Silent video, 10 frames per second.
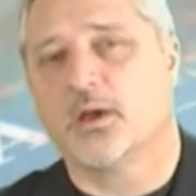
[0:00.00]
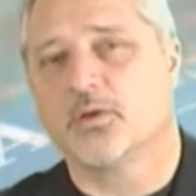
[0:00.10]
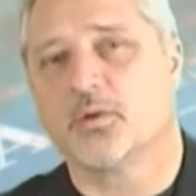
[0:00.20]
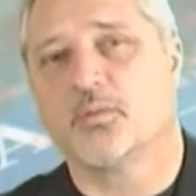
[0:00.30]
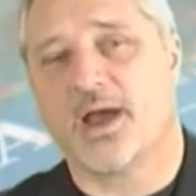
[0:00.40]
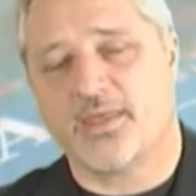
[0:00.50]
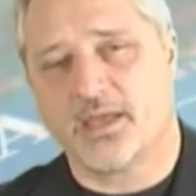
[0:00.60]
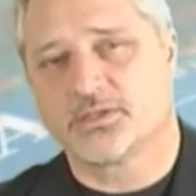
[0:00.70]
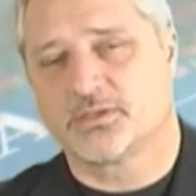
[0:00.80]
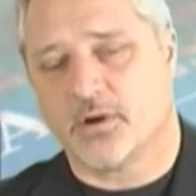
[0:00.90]
You could buy
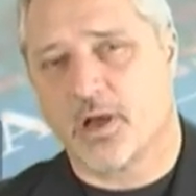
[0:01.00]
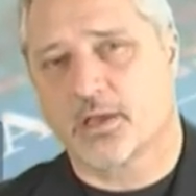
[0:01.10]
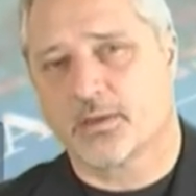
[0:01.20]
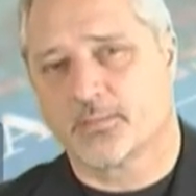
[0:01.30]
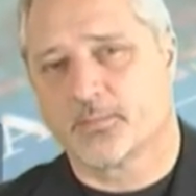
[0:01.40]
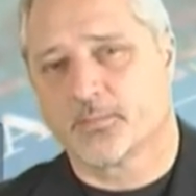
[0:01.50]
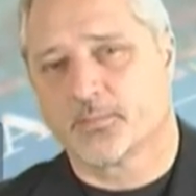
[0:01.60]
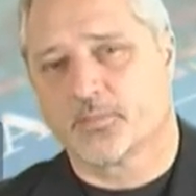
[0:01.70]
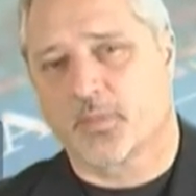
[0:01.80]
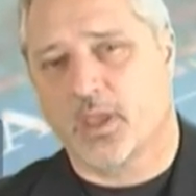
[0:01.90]
that stock
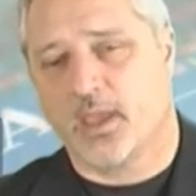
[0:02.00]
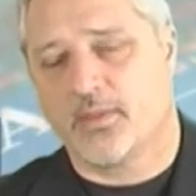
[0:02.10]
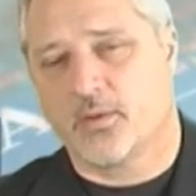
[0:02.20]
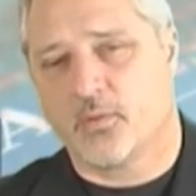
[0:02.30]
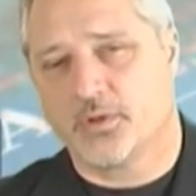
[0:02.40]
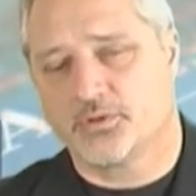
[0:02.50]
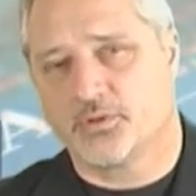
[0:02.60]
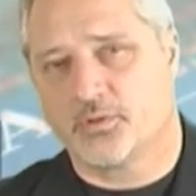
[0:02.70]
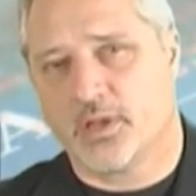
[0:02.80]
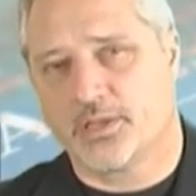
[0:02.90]
and then
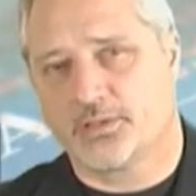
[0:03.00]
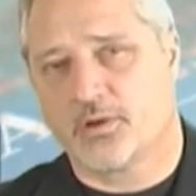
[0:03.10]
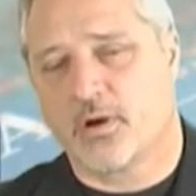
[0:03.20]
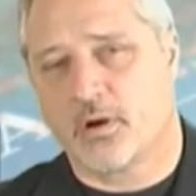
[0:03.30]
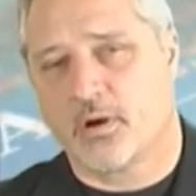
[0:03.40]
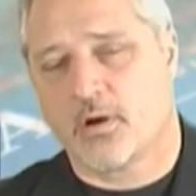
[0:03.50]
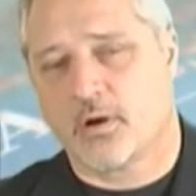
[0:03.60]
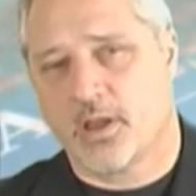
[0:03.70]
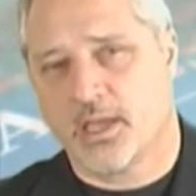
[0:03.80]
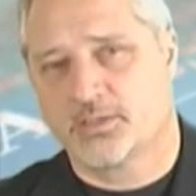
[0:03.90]
register it as an
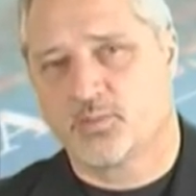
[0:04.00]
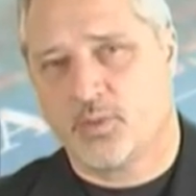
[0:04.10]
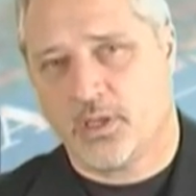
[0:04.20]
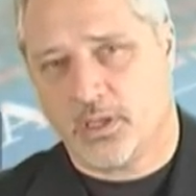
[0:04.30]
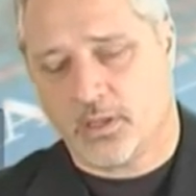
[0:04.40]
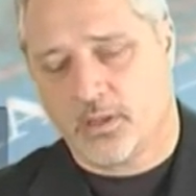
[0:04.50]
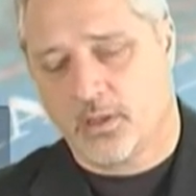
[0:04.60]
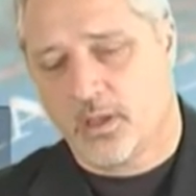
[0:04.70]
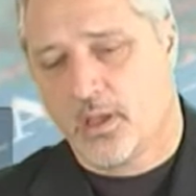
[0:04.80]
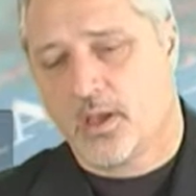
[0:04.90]
RRSP.
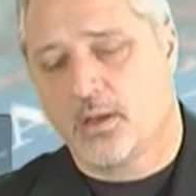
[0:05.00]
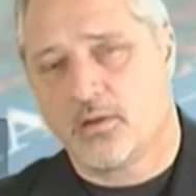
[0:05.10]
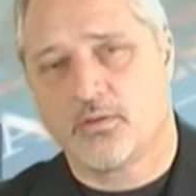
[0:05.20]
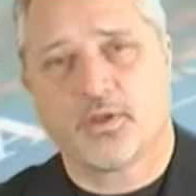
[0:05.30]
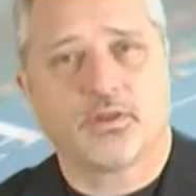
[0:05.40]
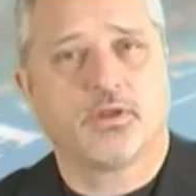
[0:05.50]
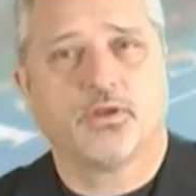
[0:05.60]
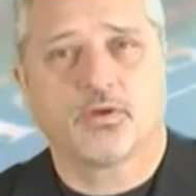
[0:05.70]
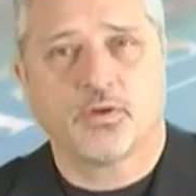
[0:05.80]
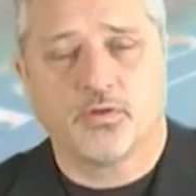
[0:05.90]
Another thing that
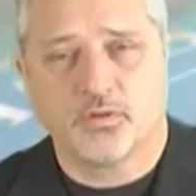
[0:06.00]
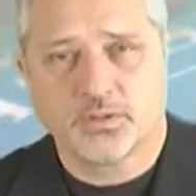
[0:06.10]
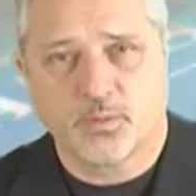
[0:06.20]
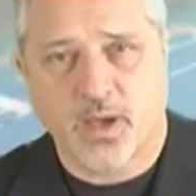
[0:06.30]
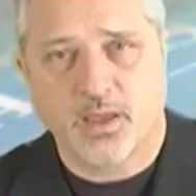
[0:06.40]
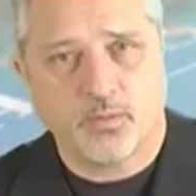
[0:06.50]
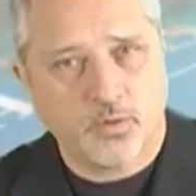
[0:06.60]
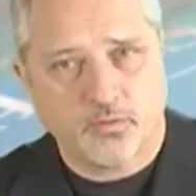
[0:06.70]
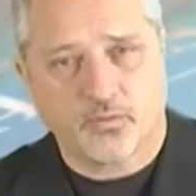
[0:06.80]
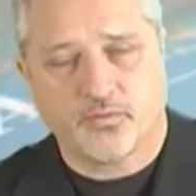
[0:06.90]
you could do is buy a
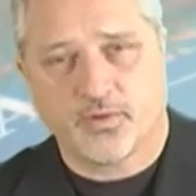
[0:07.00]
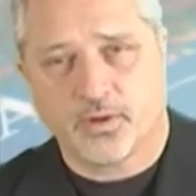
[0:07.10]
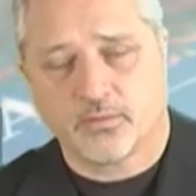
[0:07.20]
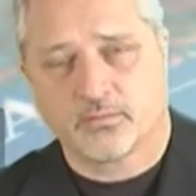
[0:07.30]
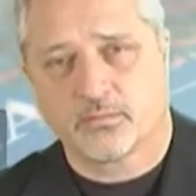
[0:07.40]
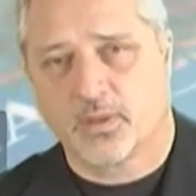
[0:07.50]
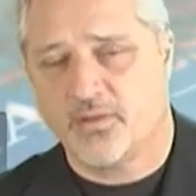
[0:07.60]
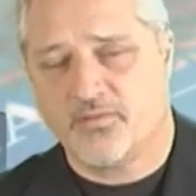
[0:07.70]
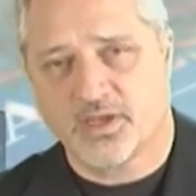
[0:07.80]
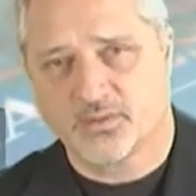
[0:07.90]
mutual fund,
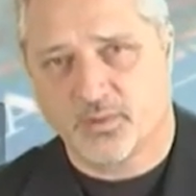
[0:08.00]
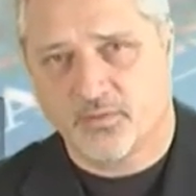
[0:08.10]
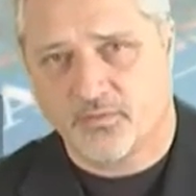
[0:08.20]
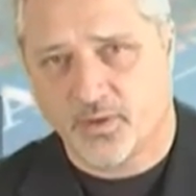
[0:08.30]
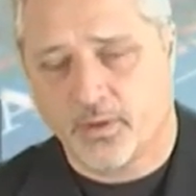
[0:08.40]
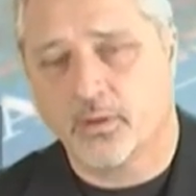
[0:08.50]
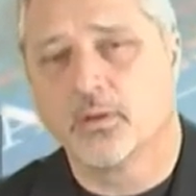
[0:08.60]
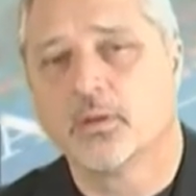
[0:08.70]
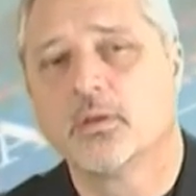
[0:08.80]
investment fund.